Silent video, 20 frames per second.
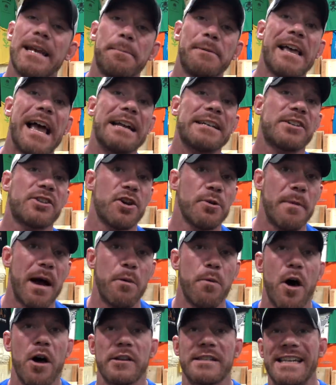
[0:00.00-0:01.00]
typically I just do my
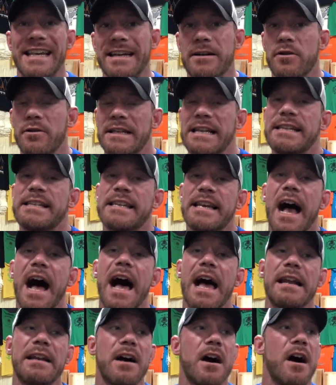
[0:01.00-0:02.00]
wall sit on the
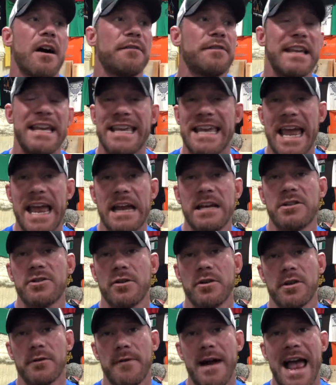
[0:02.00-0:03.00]
side of the cage
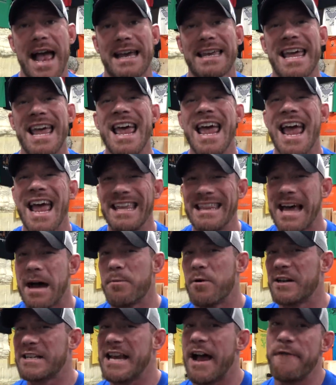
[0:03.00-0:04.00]
or the rack, and that
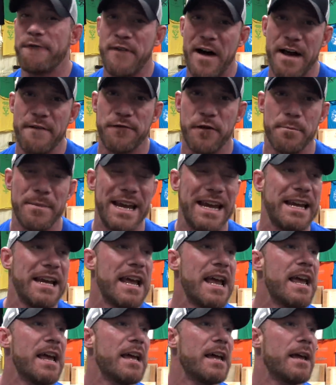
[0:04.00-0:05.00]
works out fine for me.